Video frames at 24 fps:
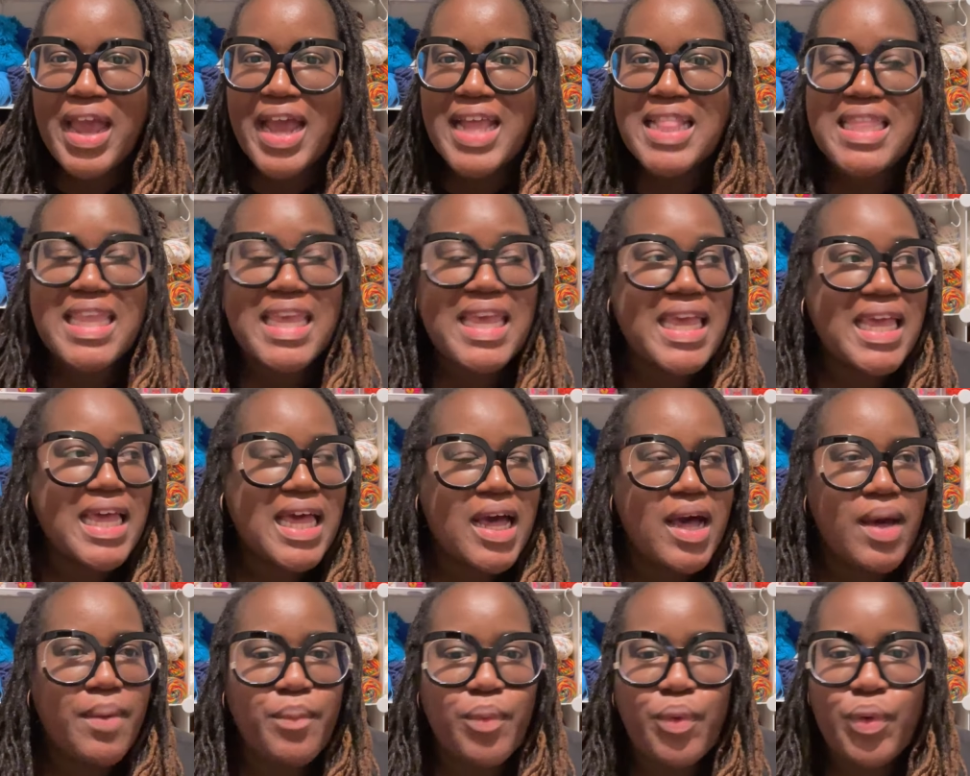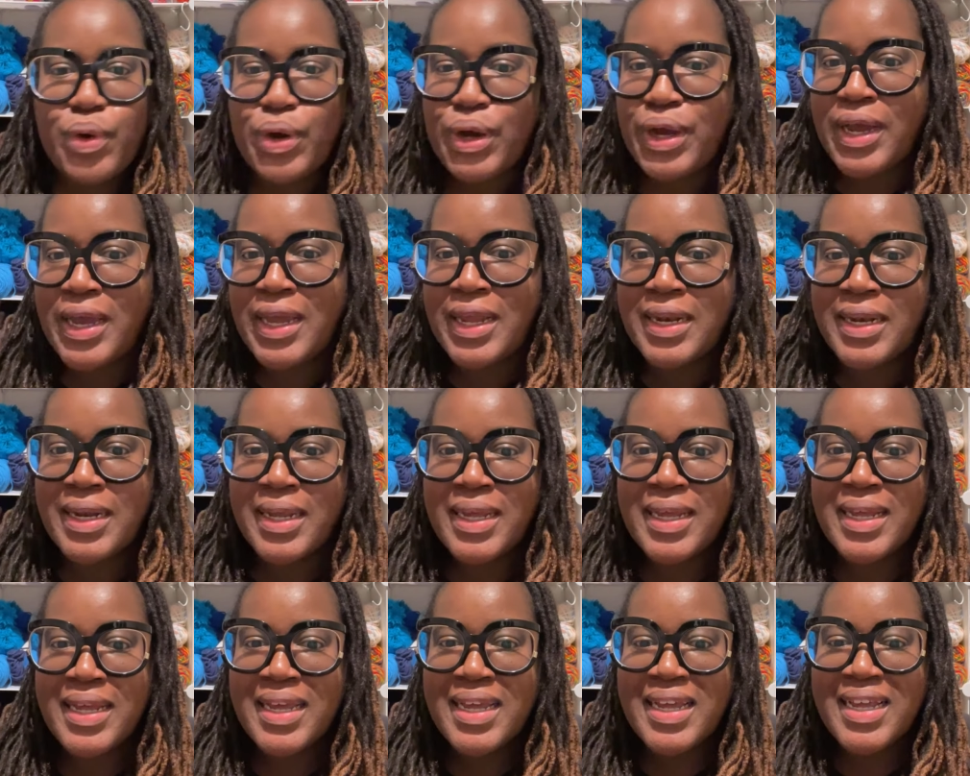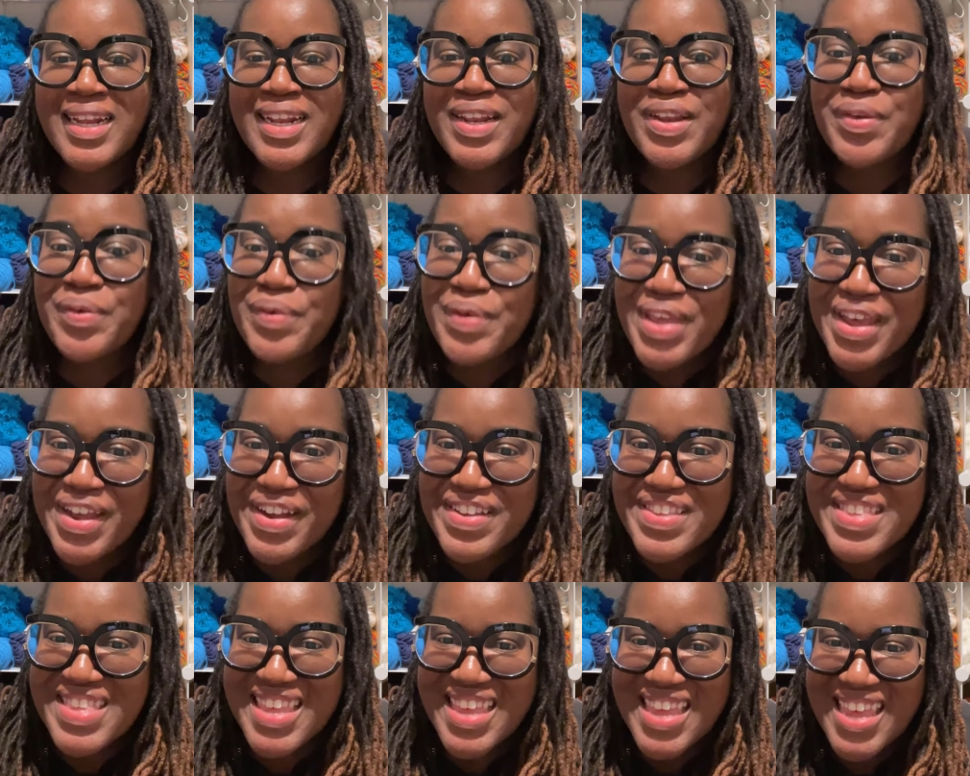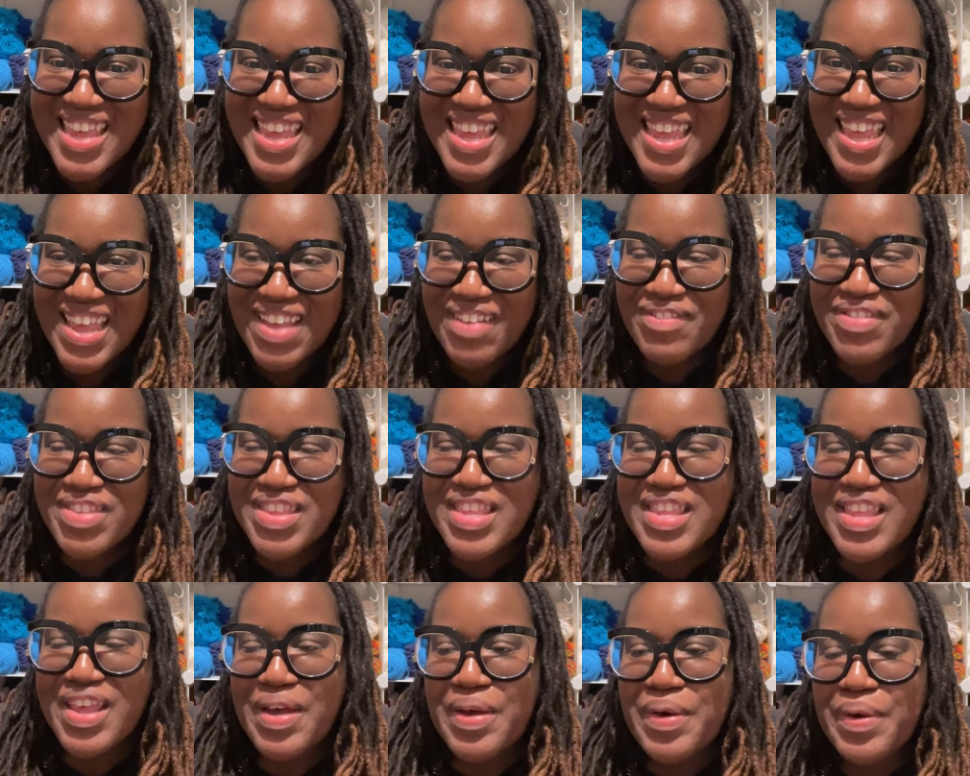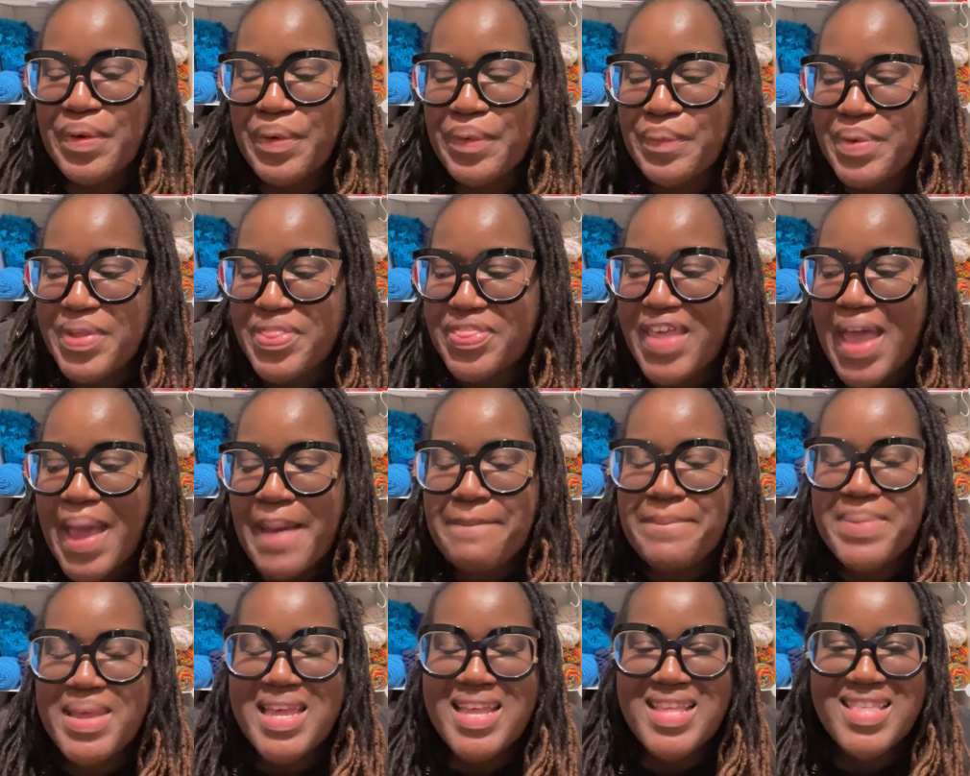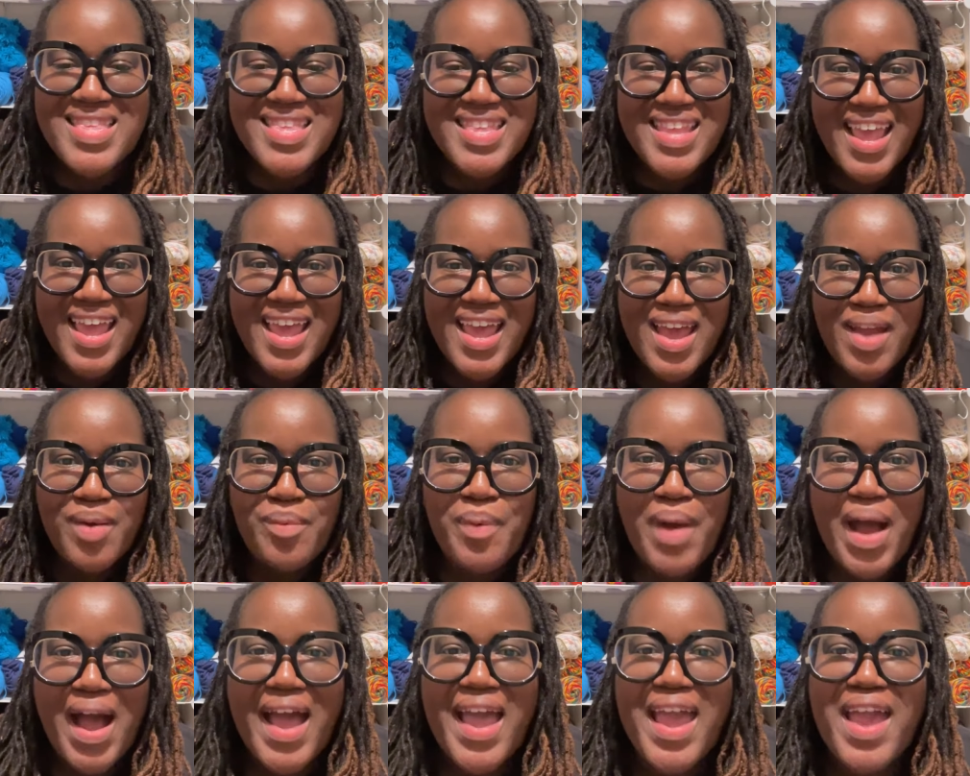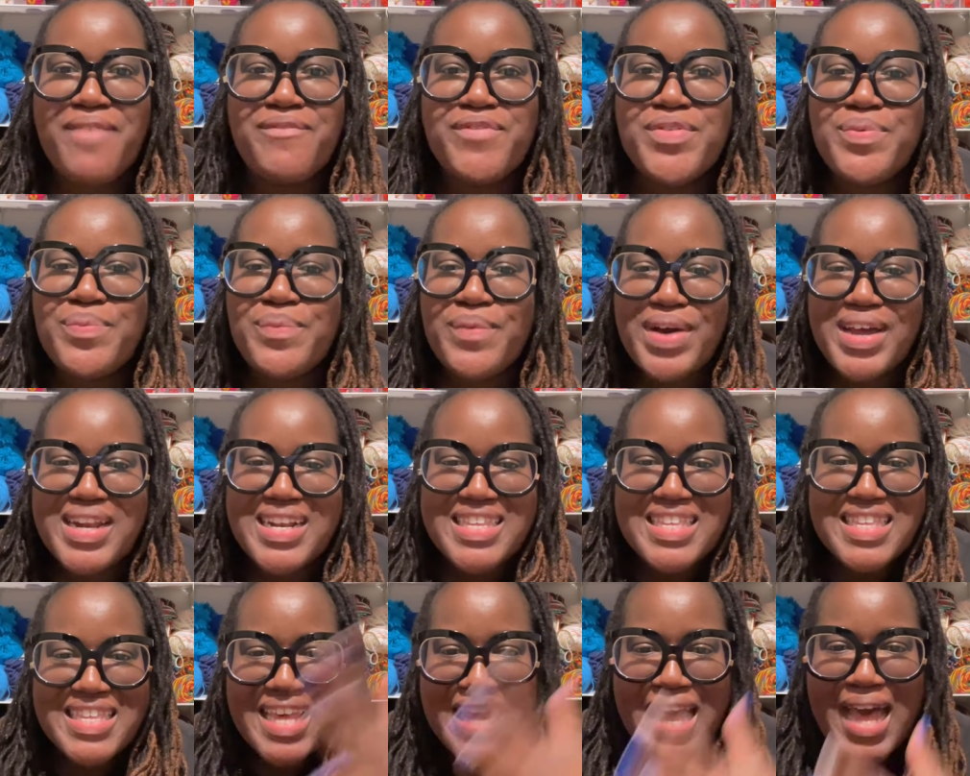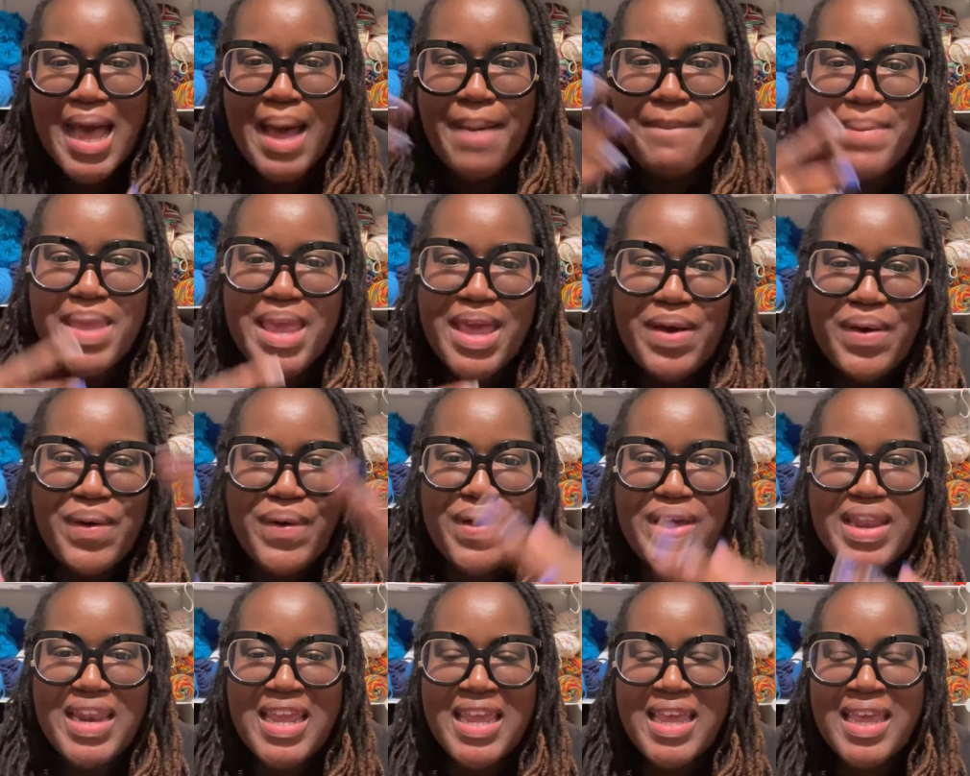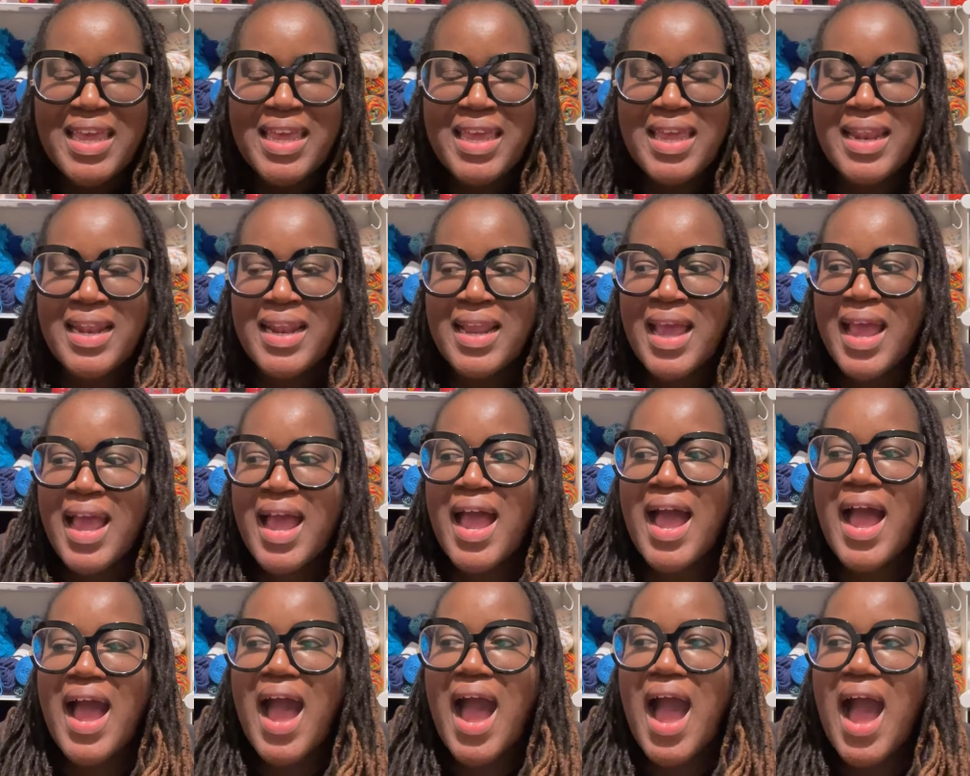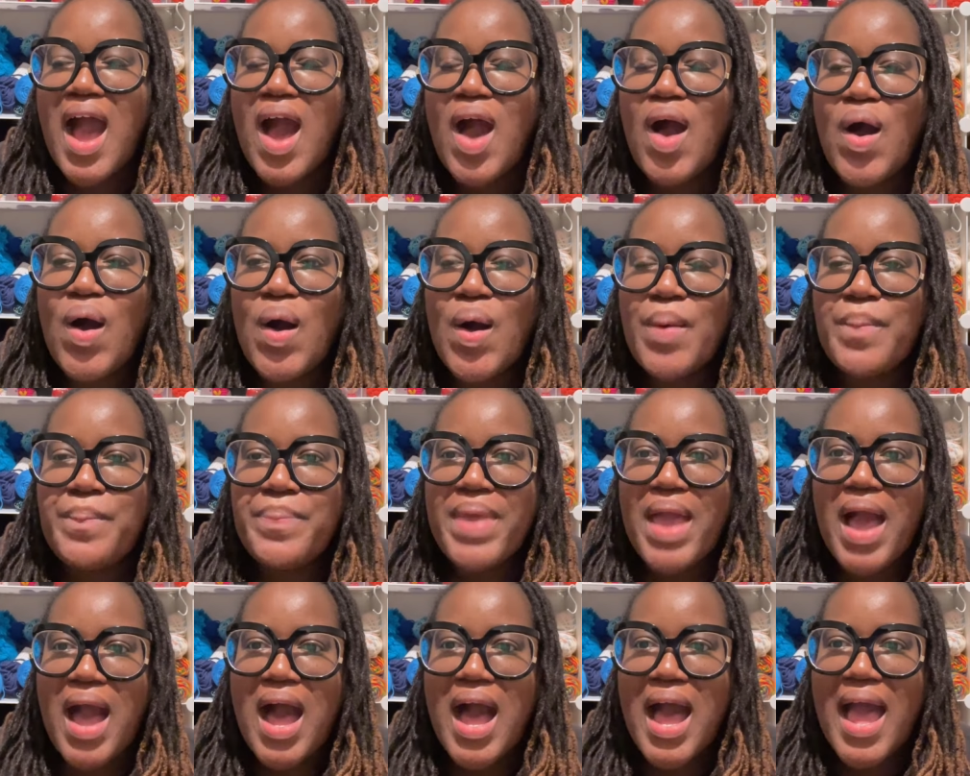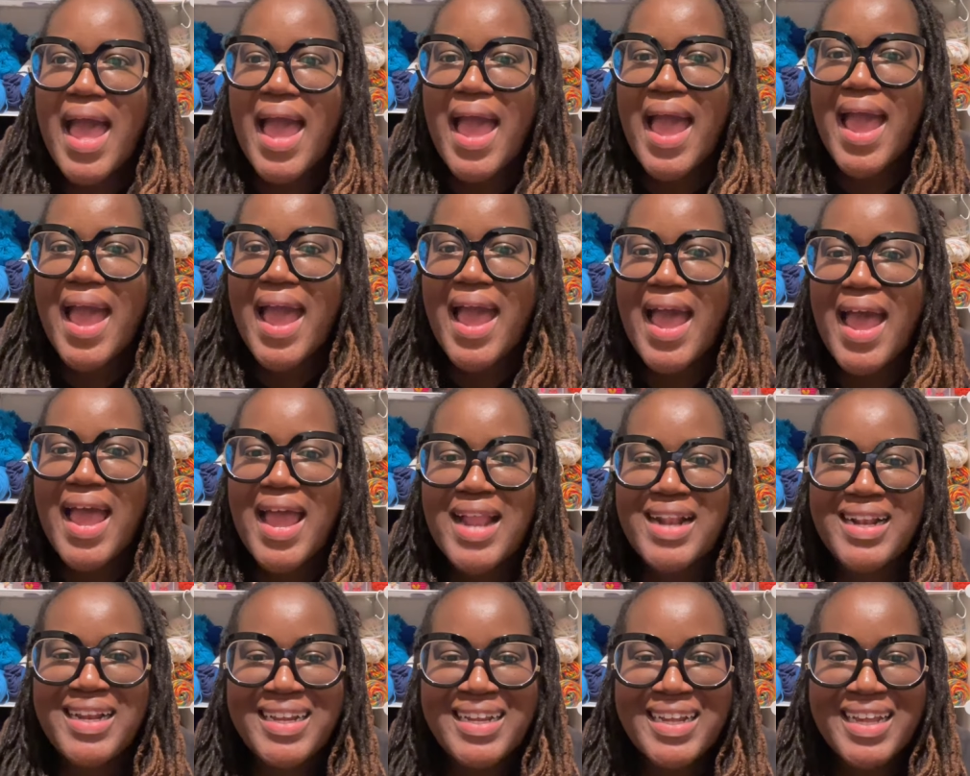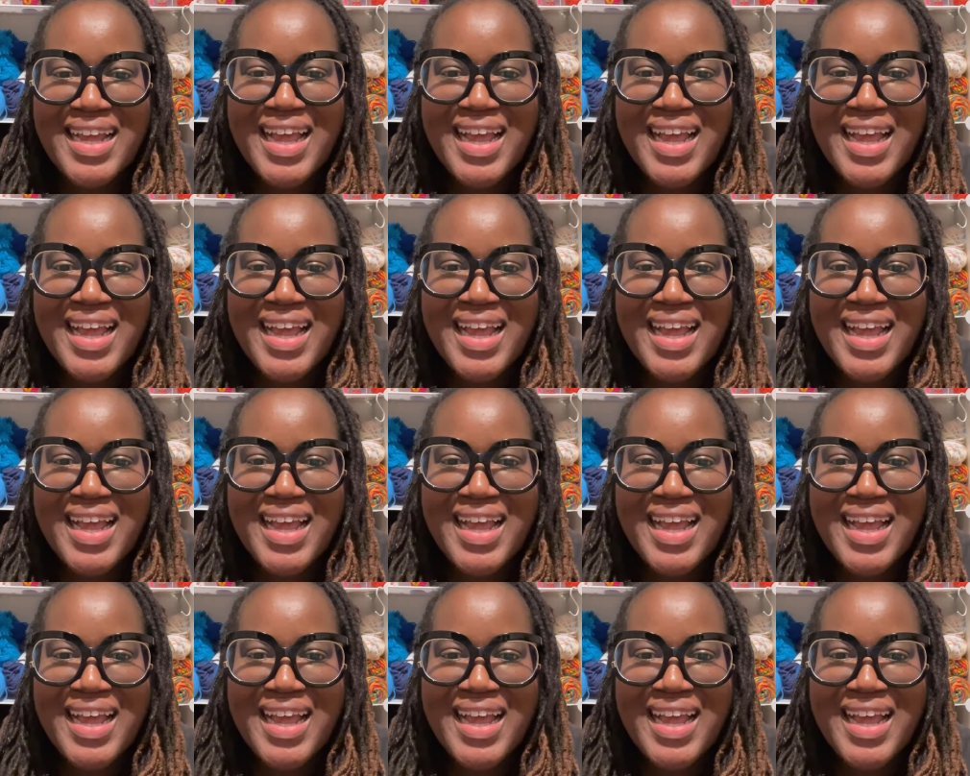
I didn't come on New Year's Eve. So, with that being said, while everyone is coming on in, I hope y'all had